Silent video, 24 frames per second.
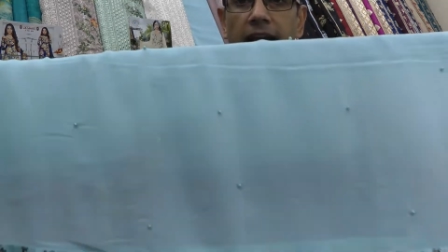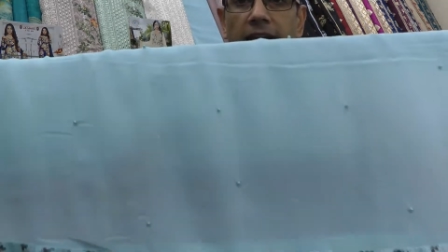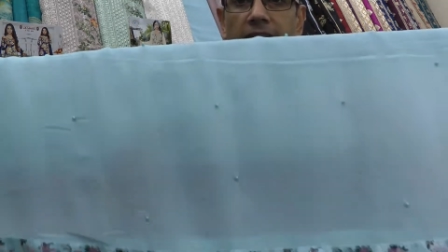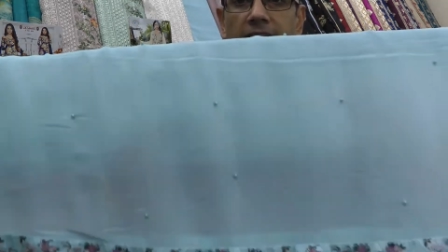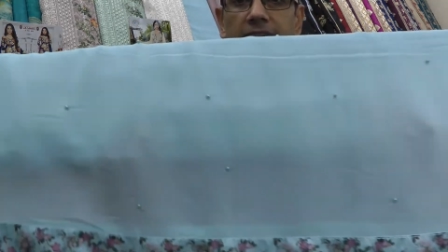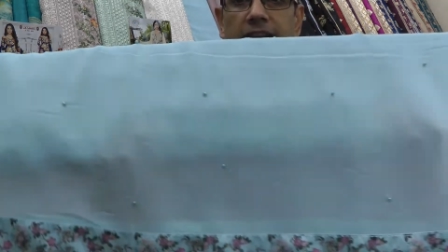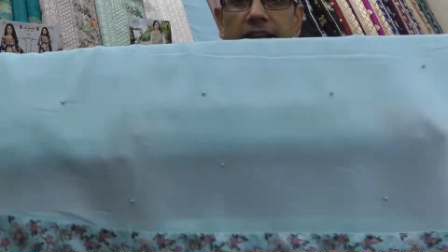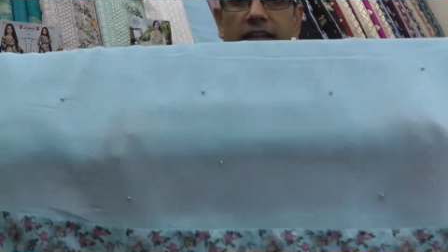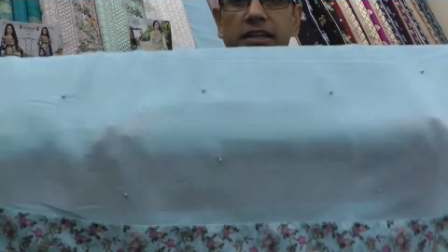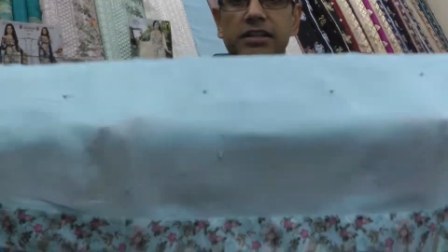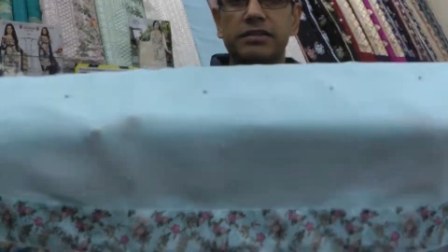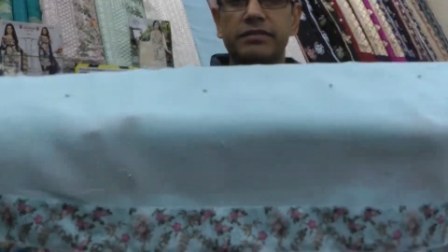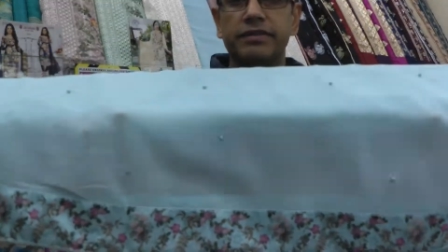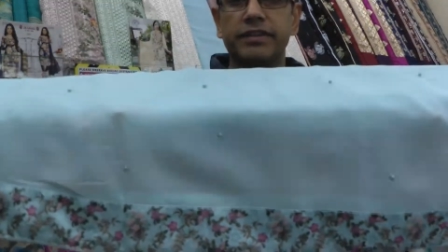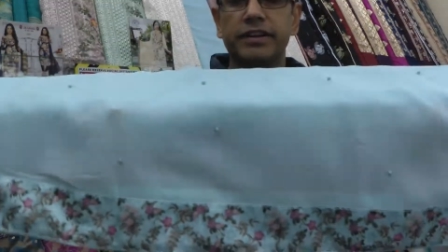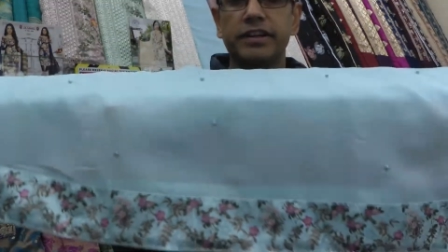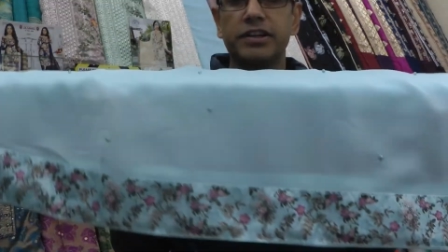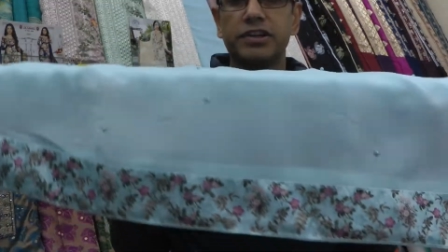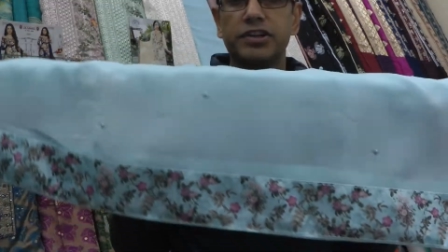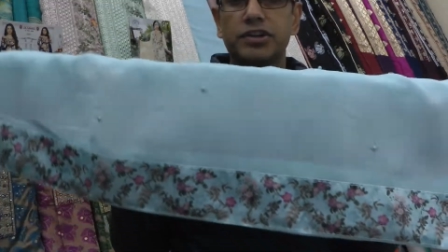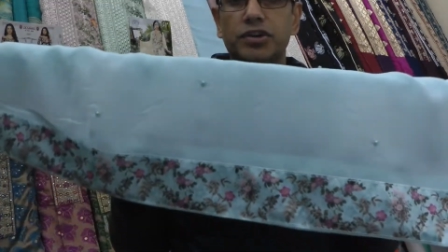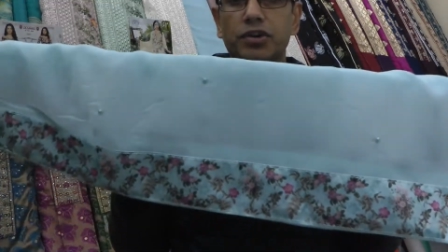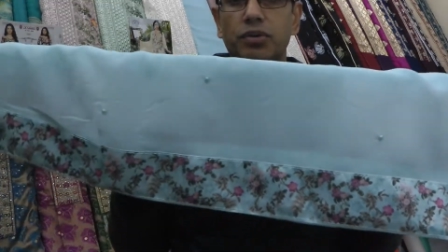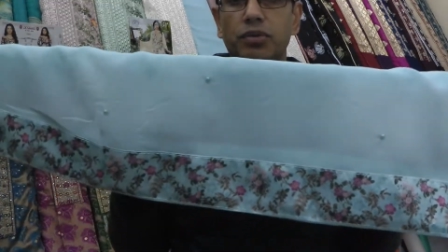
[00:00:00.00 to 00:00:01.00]
and then it's
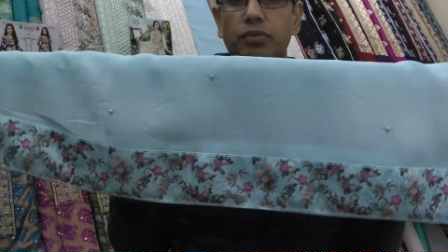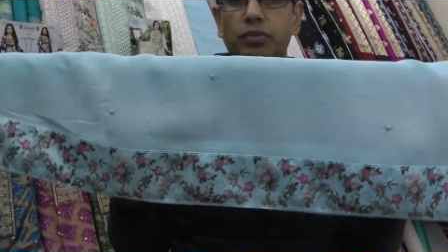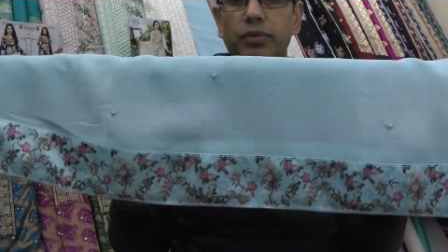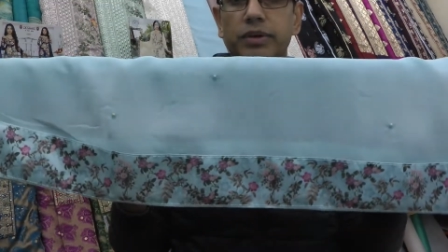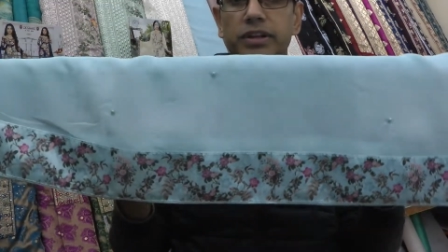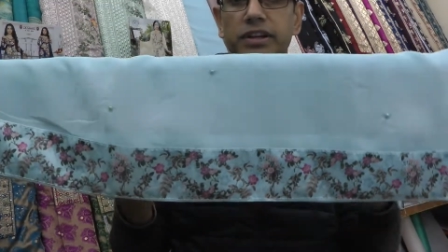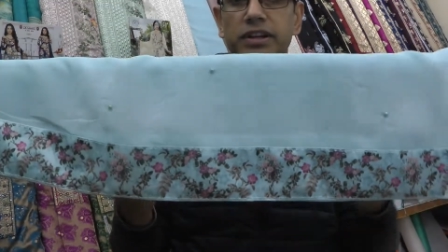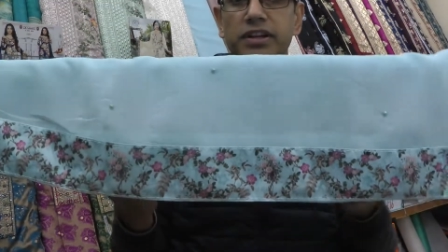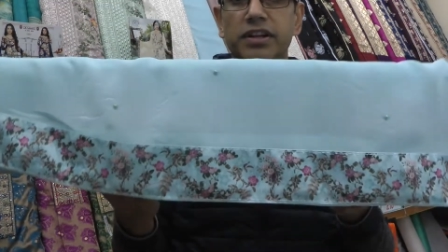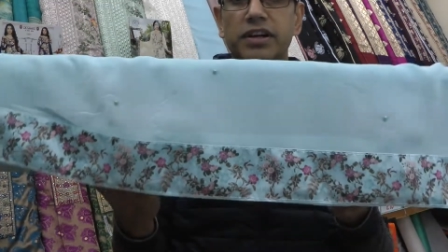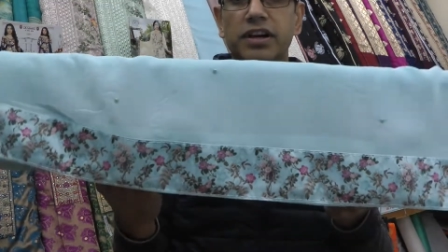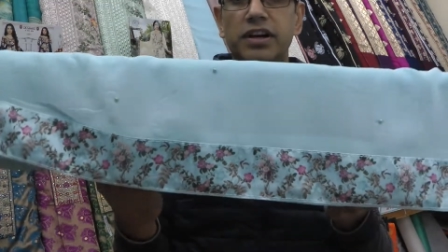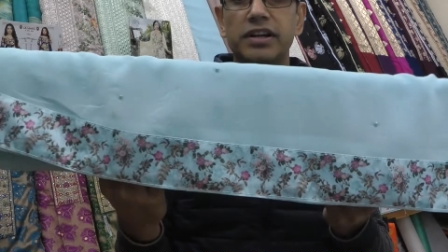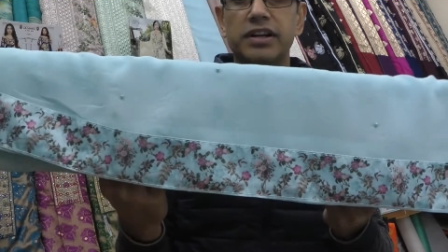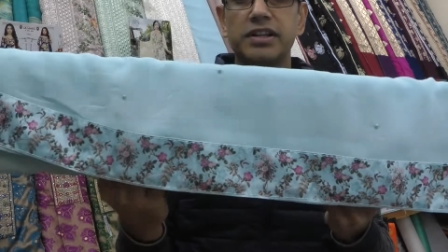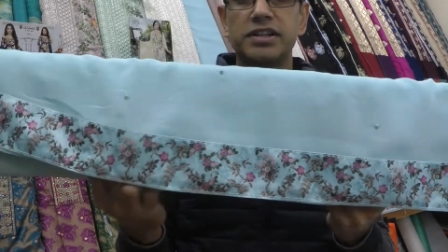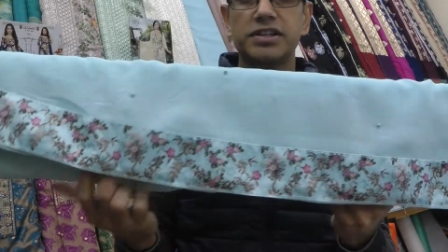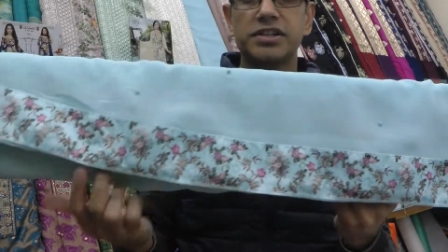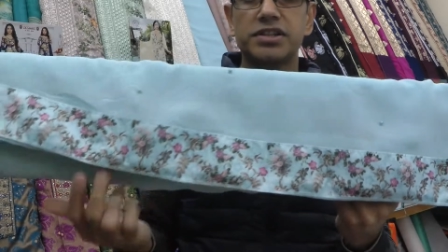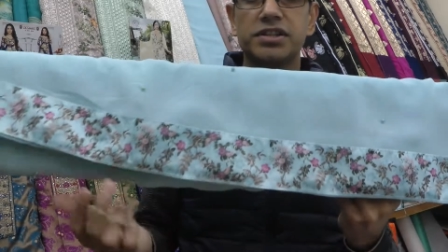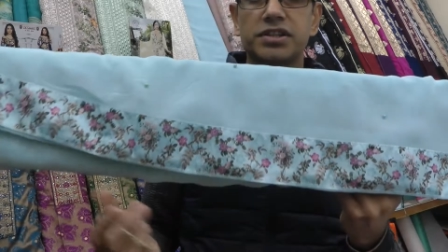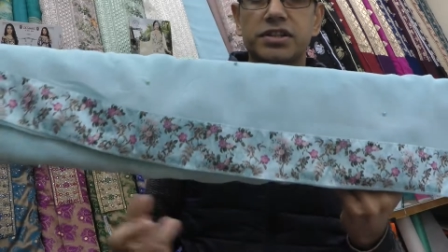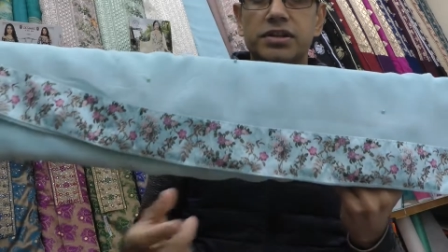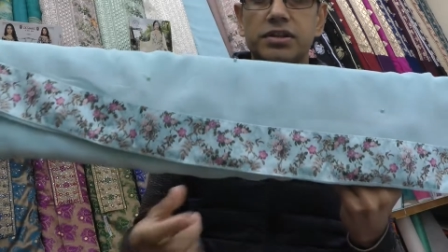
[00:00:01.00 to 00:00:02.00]
finished off with a
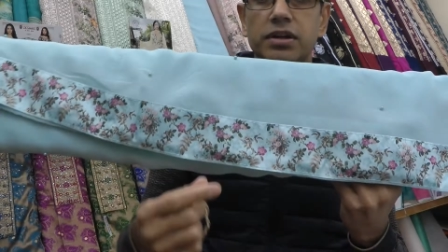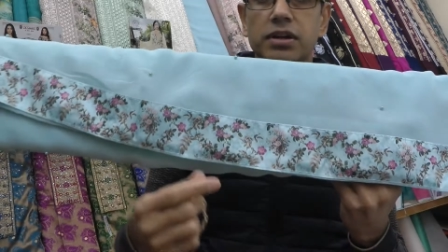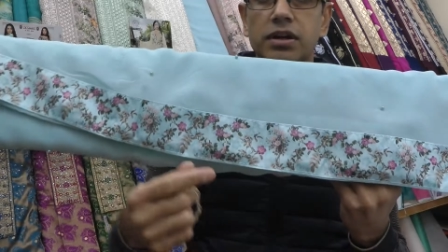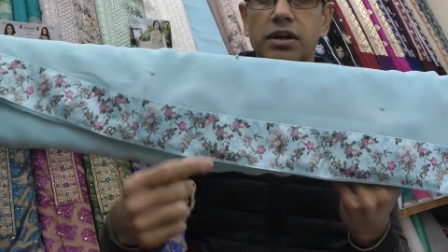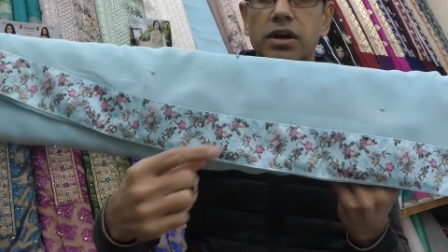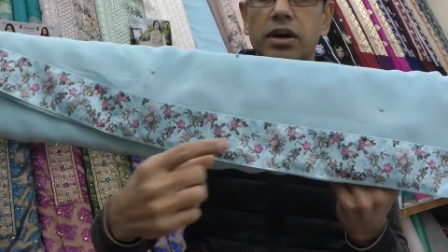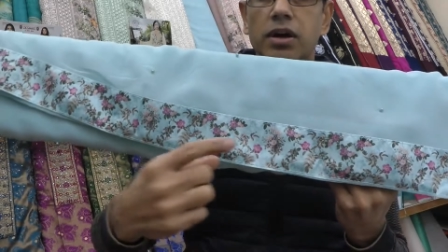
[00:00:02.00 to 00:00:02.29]
nice